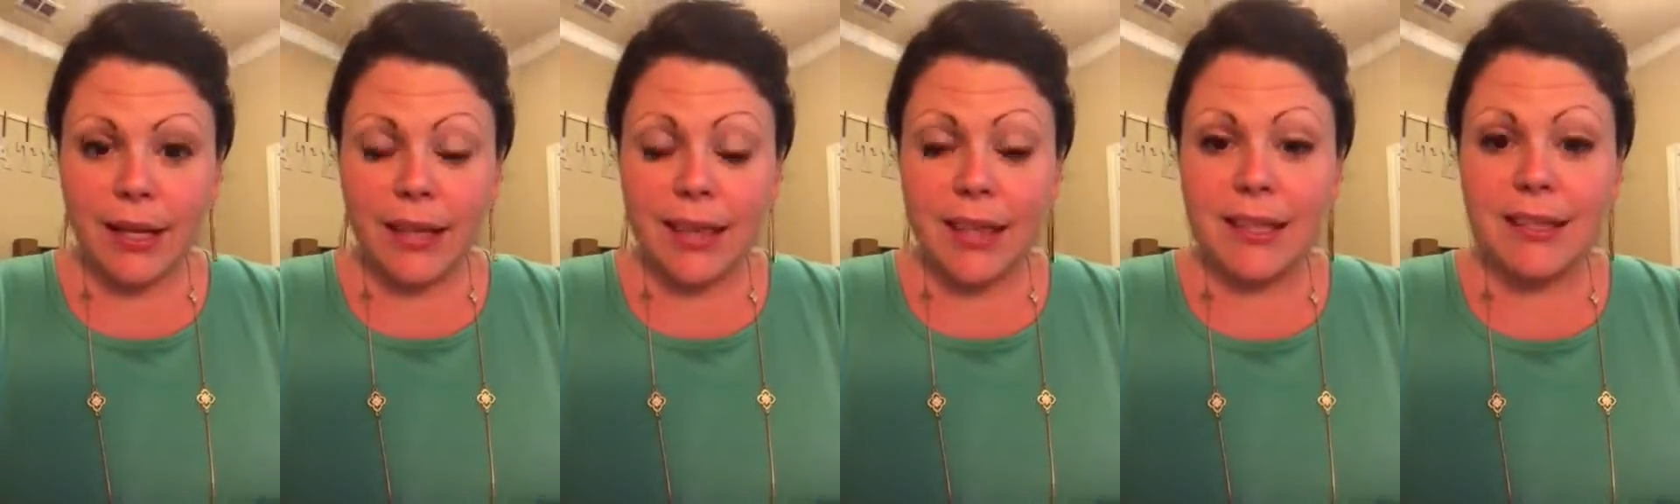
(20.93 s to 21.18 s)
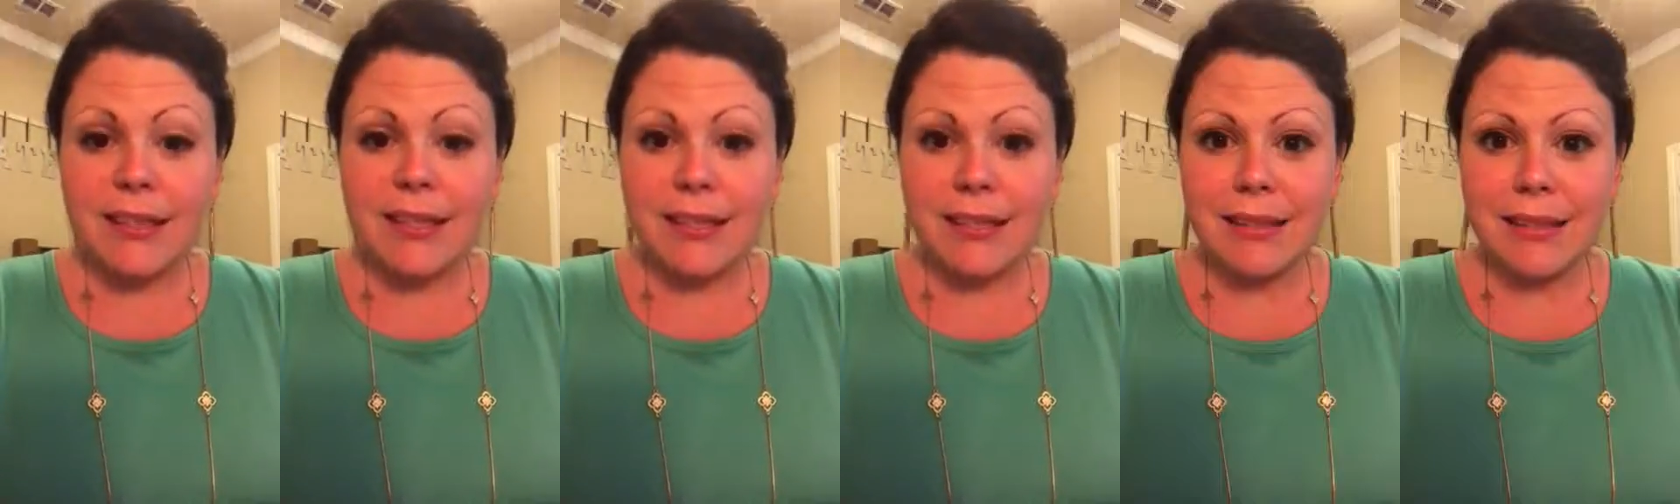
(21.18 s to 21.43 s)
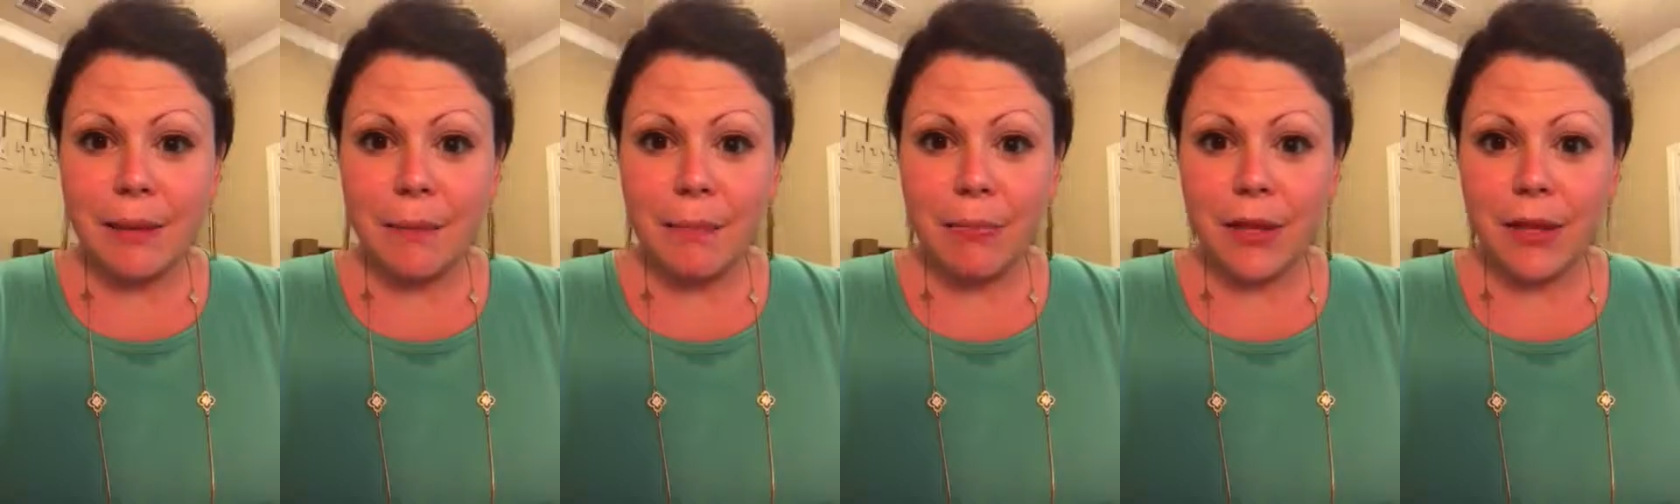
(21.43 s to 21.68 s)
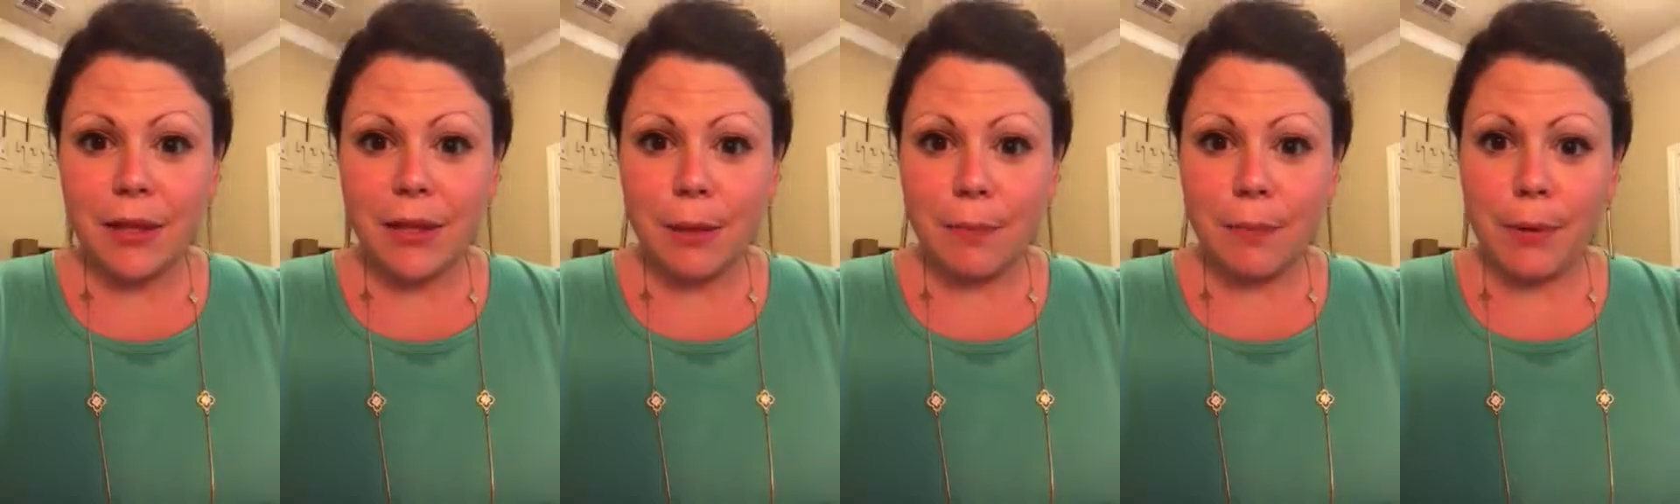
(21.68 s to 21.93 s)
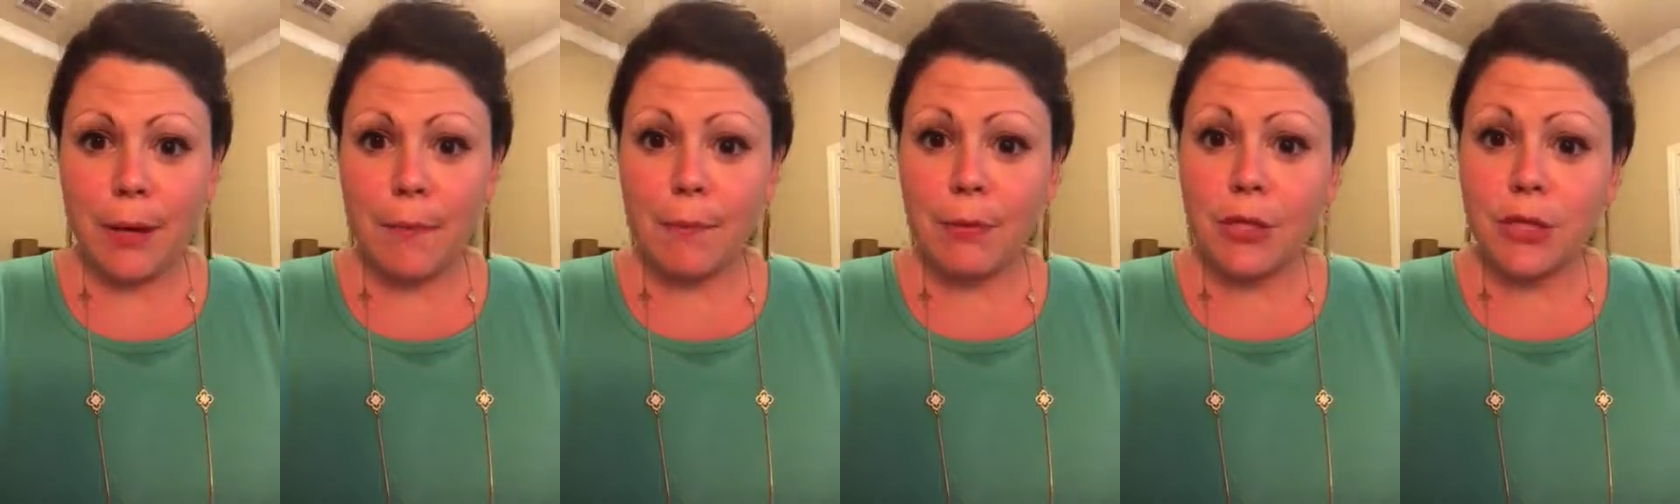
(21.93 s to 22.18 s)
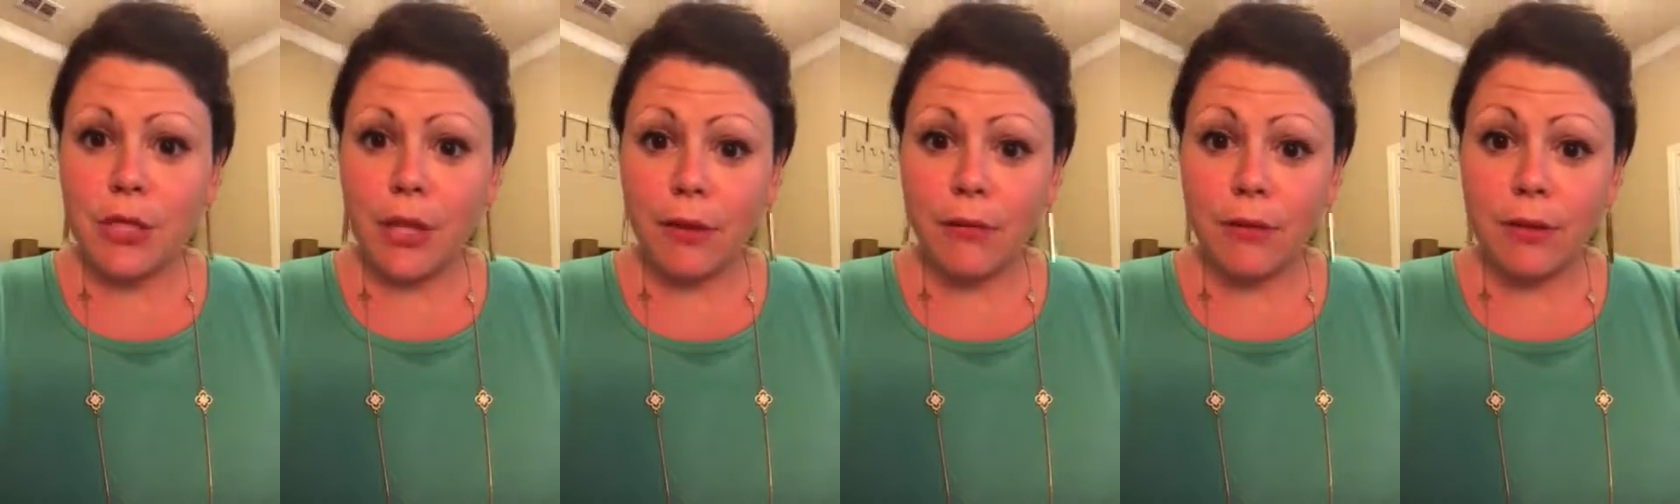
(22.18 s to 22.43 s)
This is something that
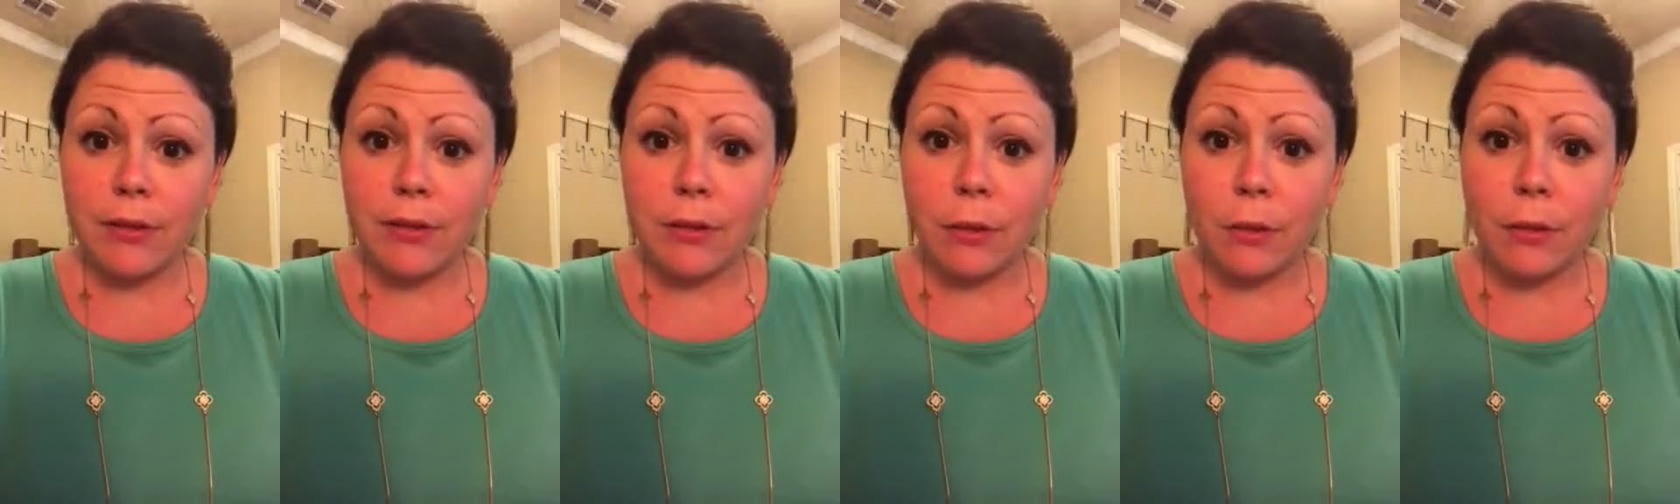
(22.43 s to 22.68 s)
Pampered Chef has